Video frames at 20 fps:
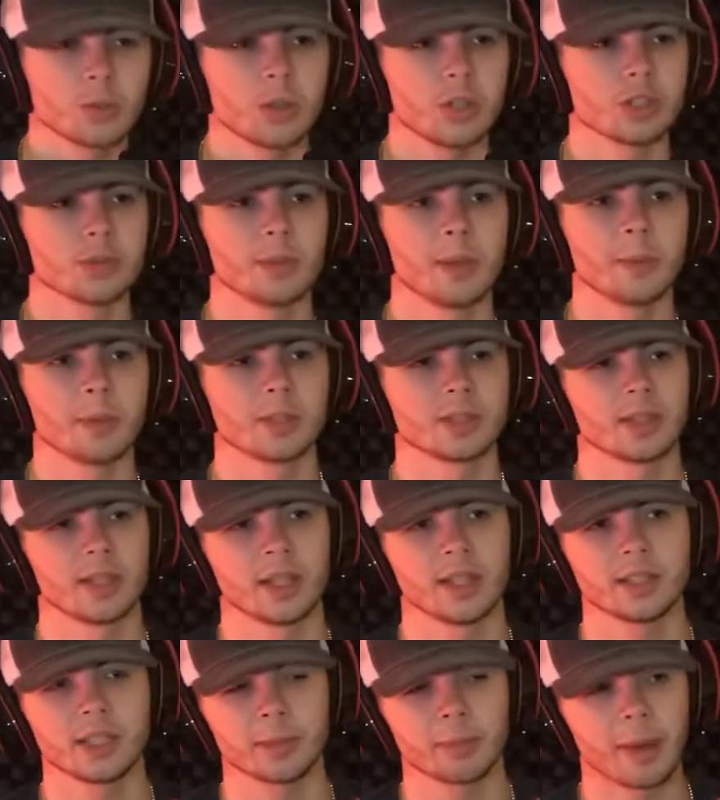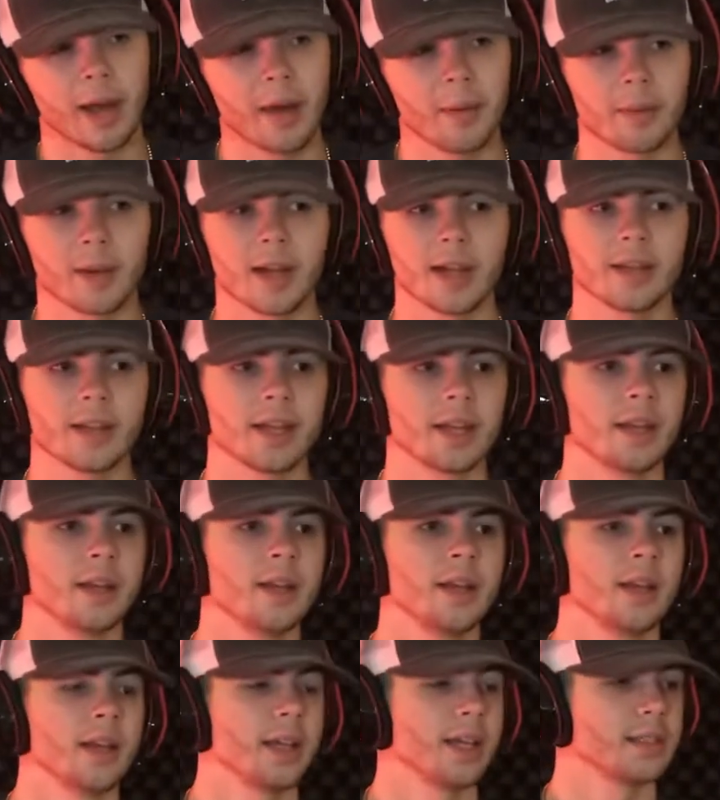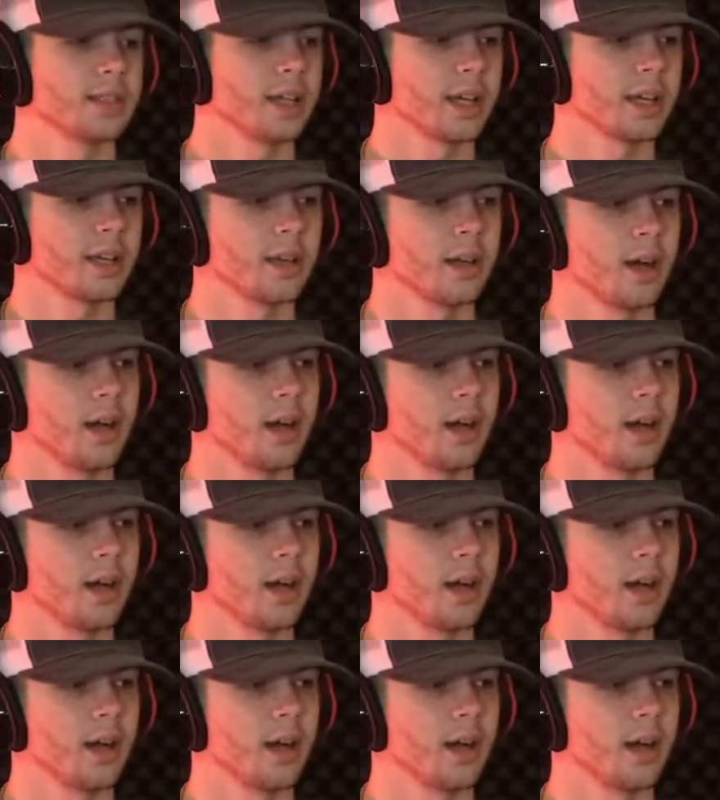of those people. He's like Muhammad Ali. He's like who